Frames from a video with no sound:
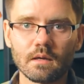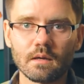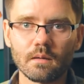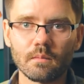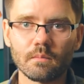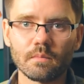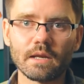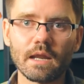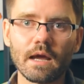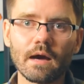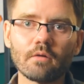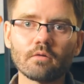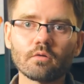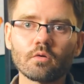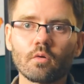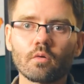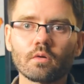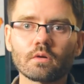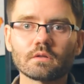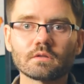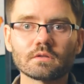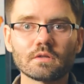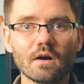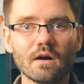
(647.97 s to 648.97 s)
But Alan
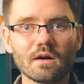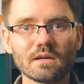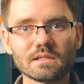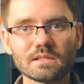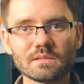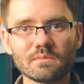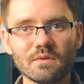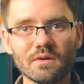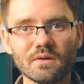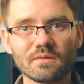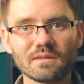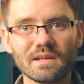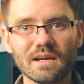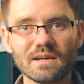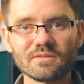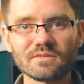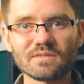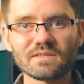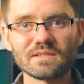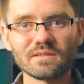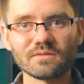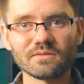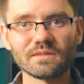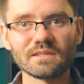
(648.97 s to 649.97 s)
Gordon talks about how
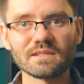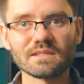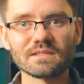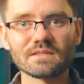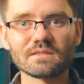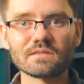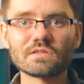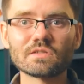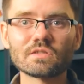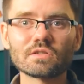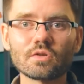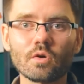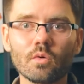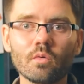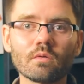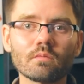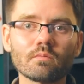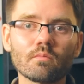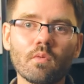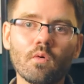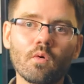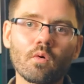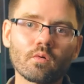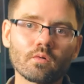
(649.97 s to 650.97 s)
stillness is so
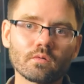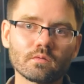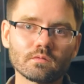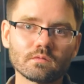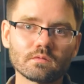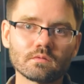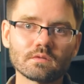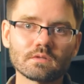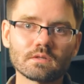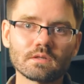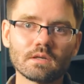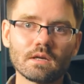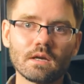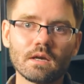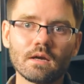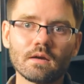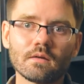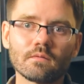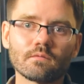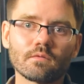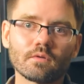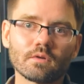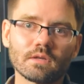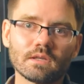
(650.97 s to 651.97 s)
important
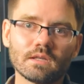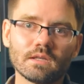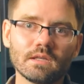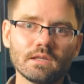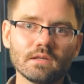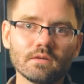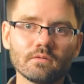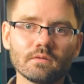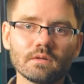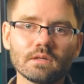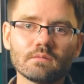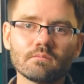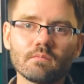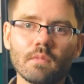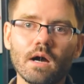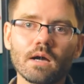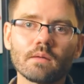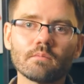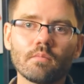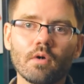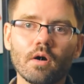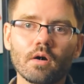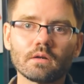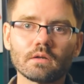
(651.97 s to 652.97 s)
for healing
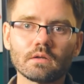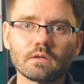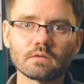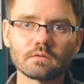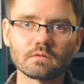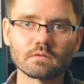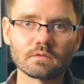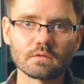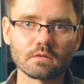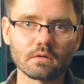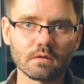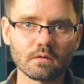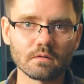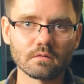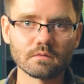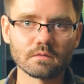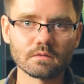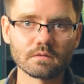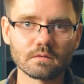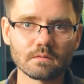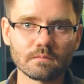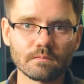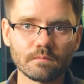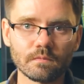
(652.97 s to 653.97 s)
mind-body
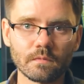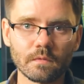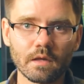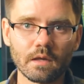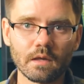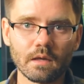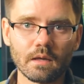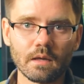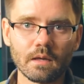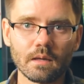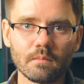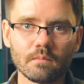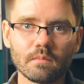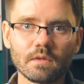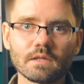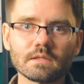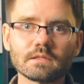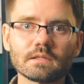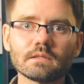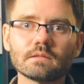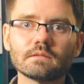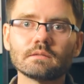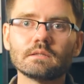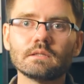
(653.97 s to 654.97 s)
concerns because
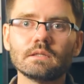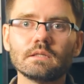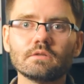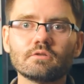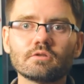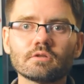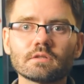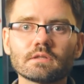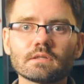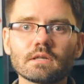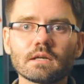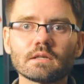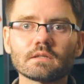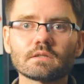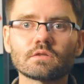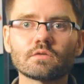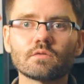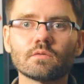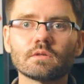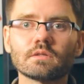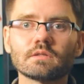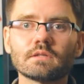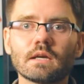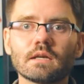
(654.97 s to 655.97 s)
it teaches us to
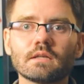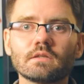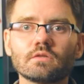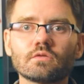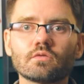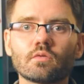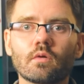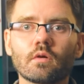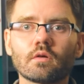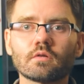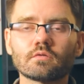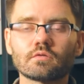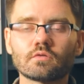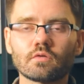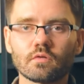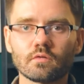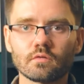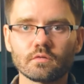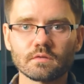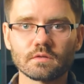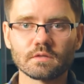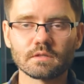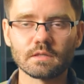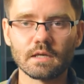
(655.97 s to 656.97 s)
attend to our
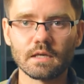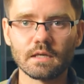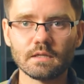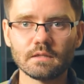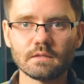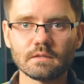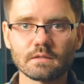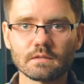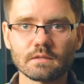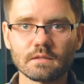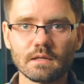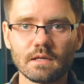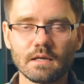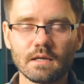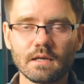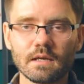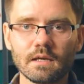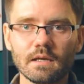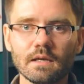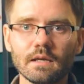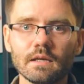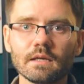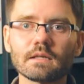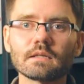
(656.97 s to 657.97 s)
internal state
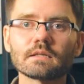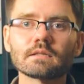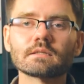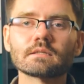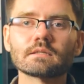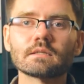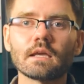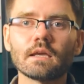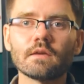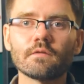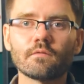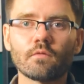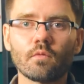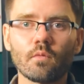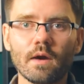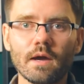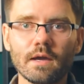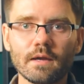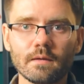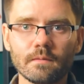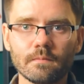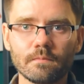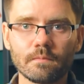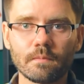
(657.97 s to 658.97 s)
in a safe
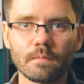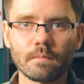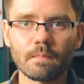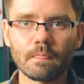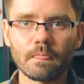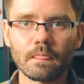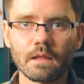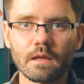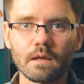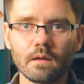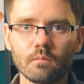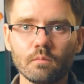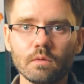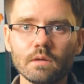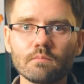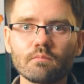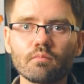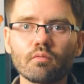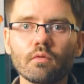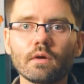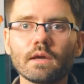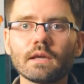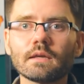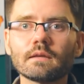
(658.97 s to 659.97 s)
way. We
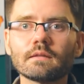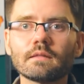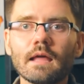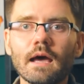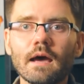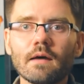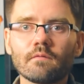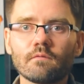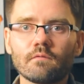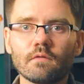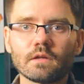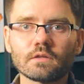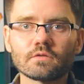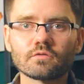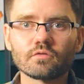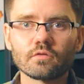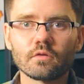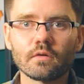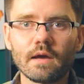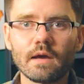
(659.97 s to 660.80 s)
bring in that ventral